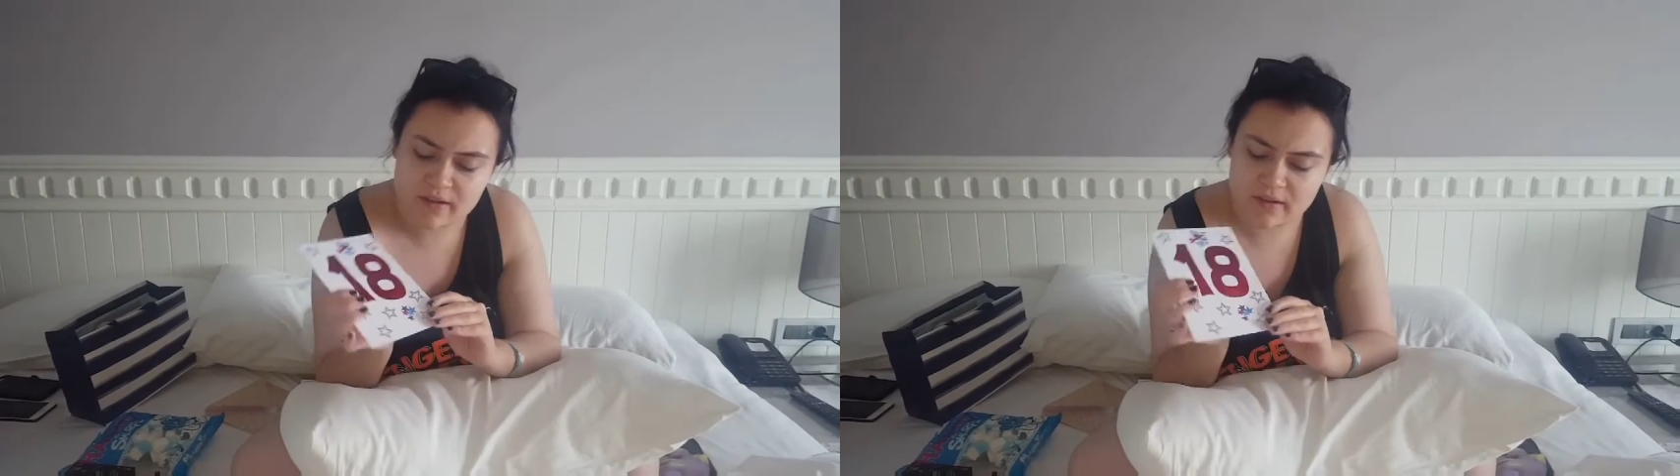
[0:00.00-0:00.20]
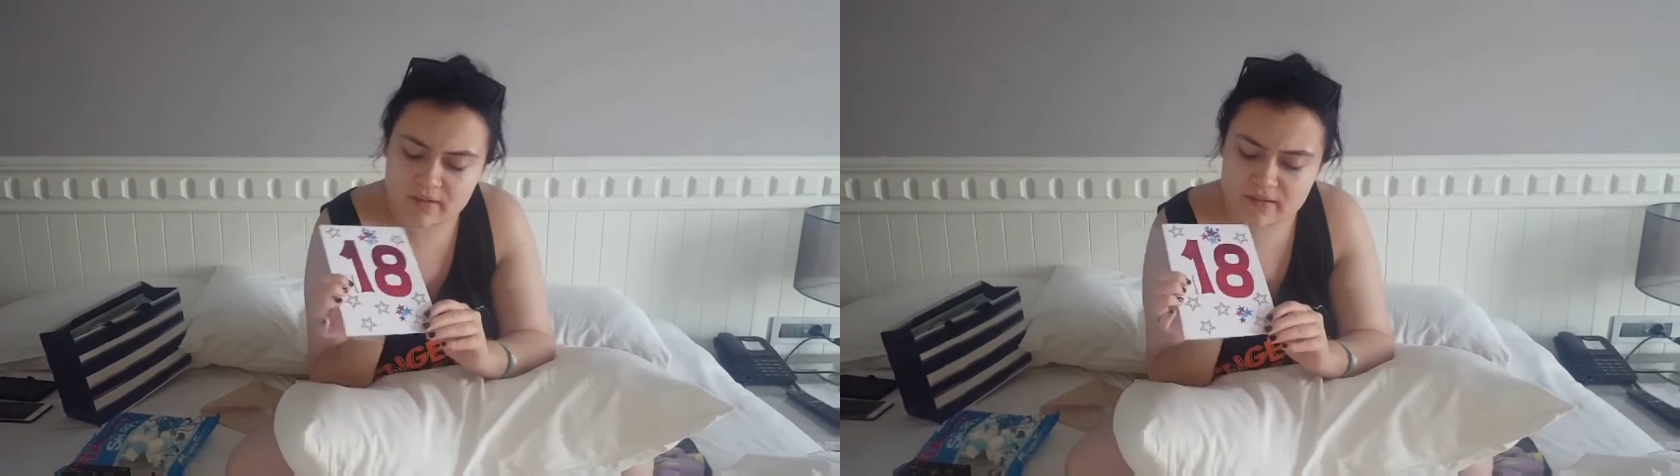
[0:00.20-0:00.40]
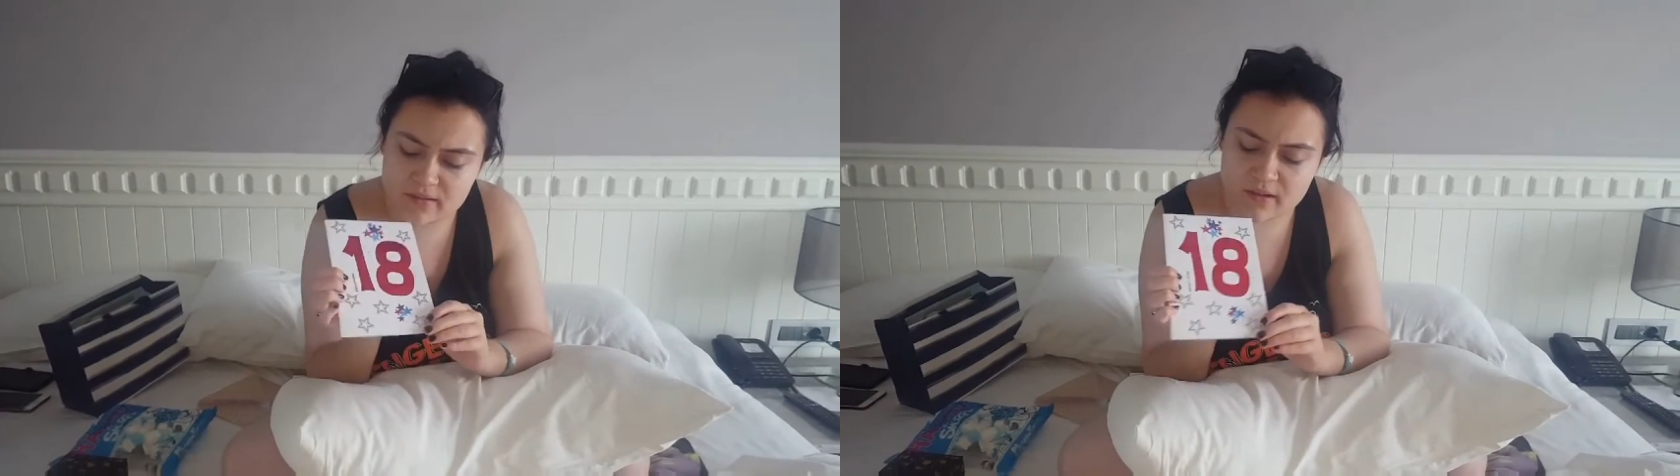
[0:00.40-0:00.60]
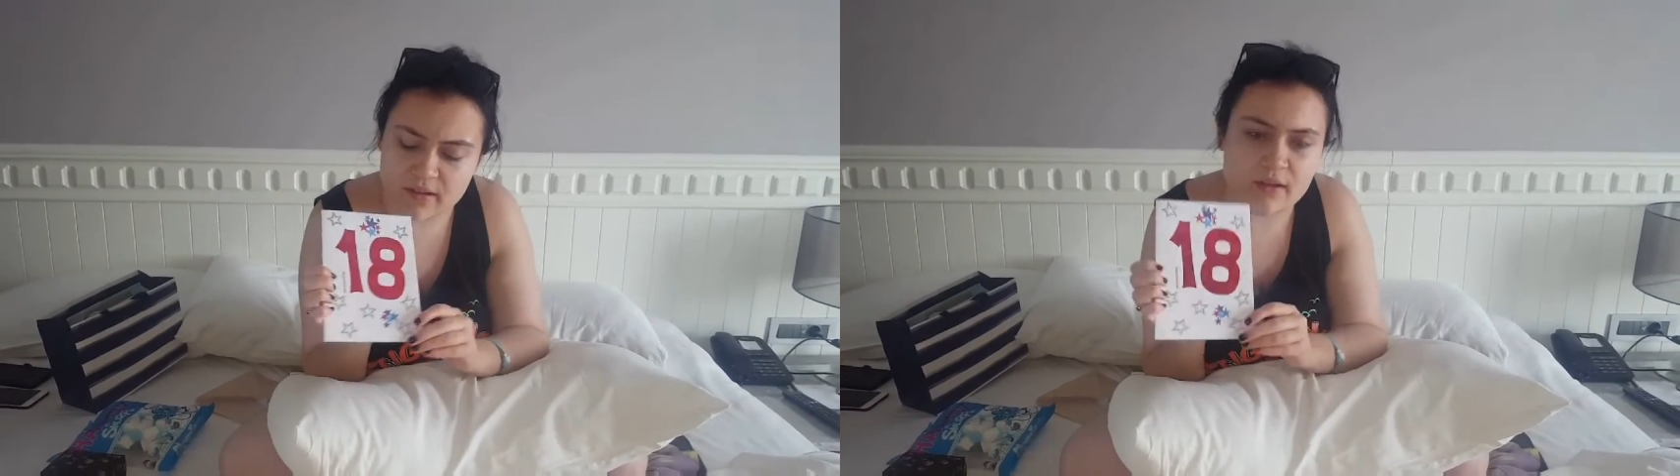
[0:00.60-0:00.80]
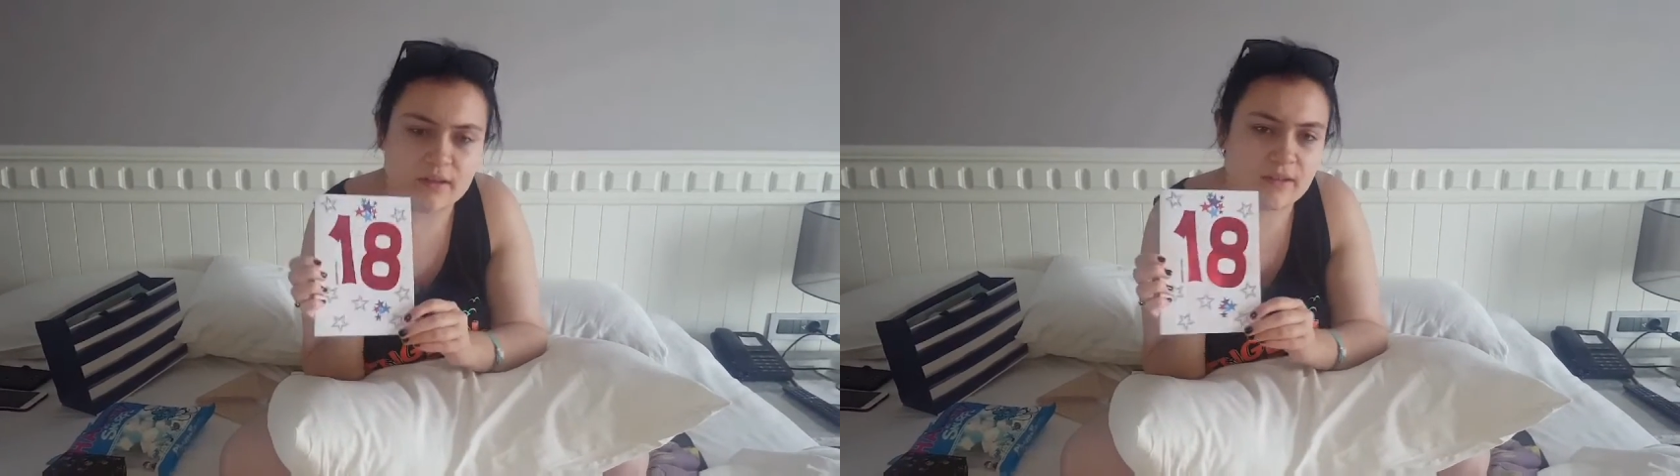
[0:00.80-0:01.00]
and they
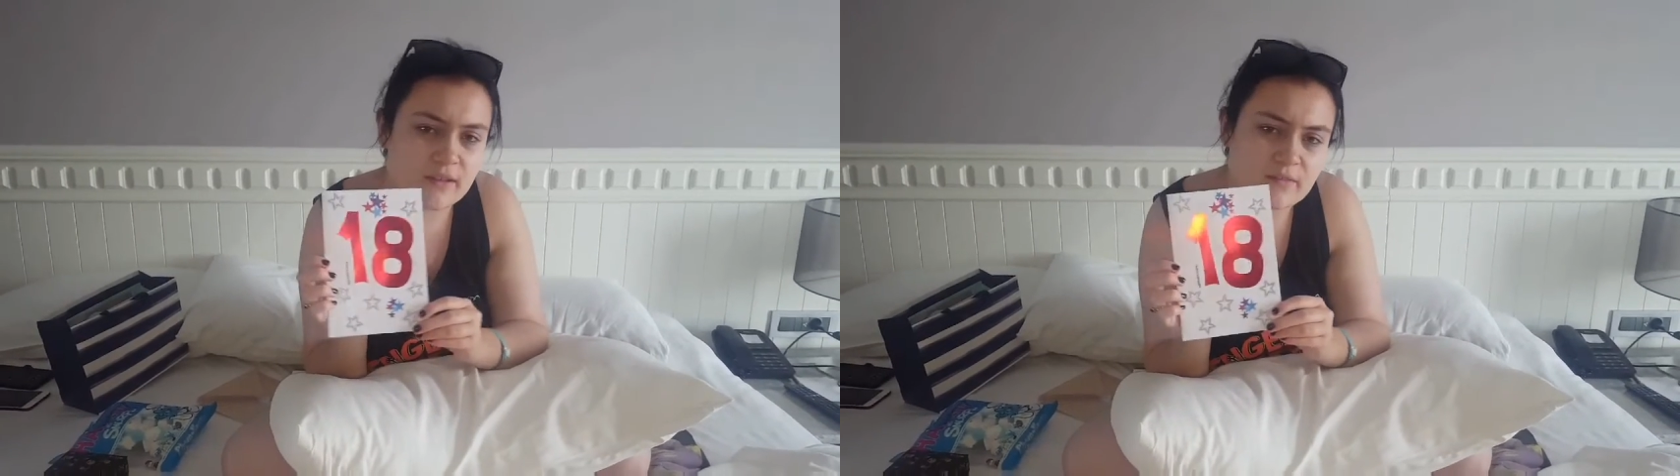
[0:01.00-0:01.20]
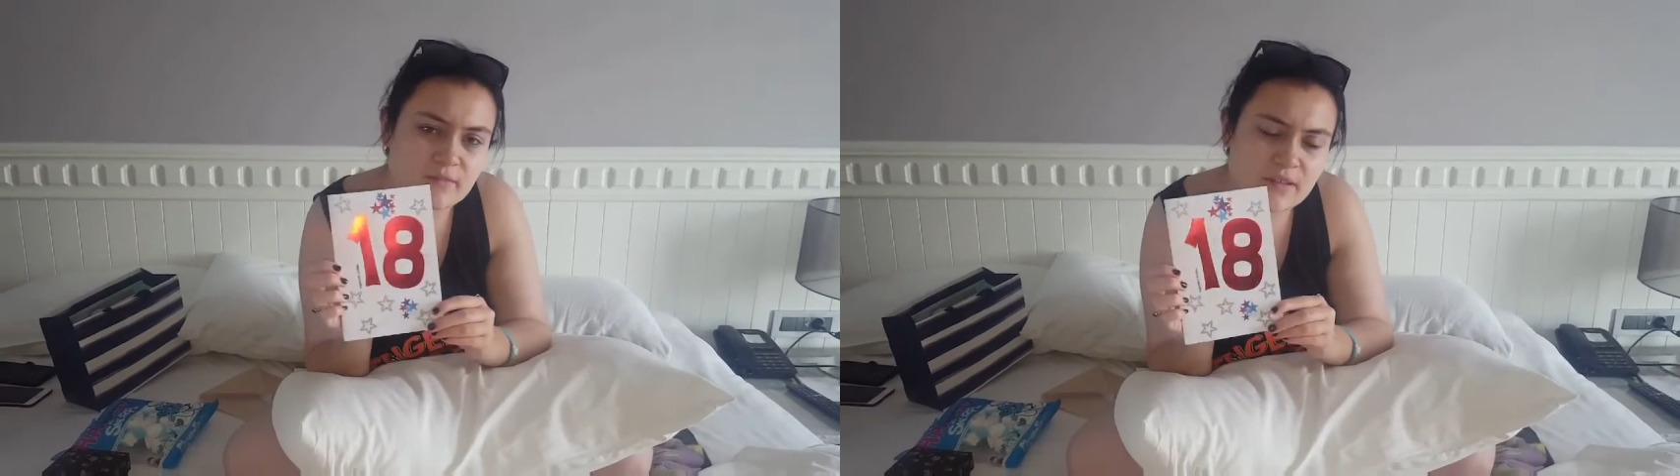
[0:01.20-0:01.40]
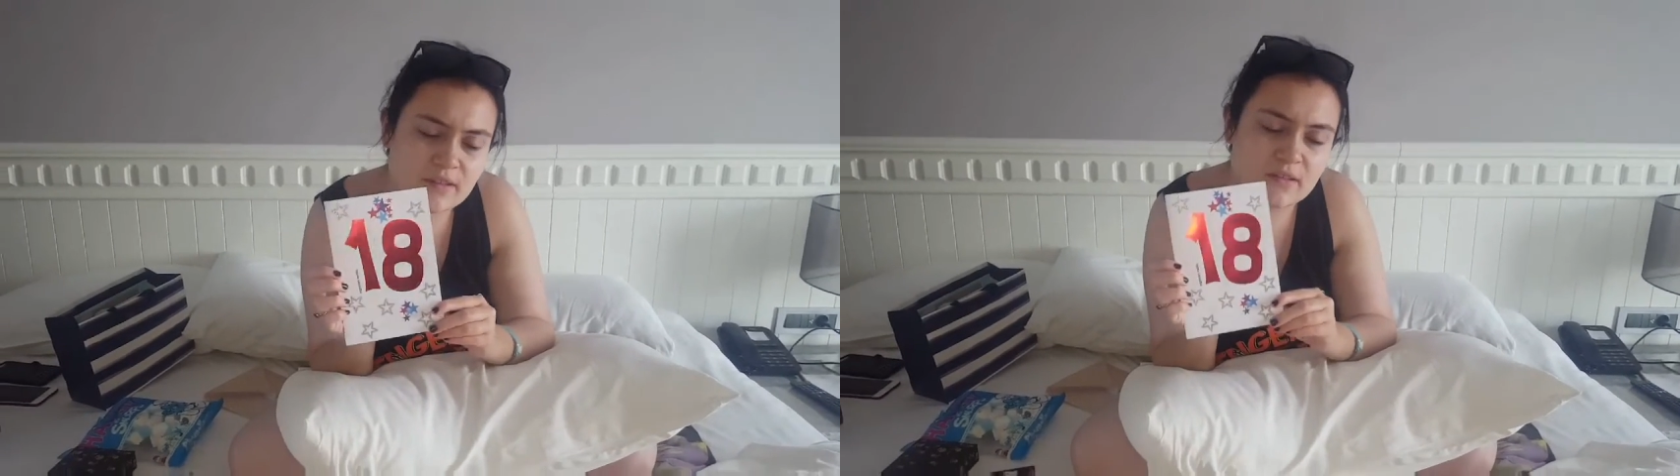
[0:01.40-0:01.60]
gave me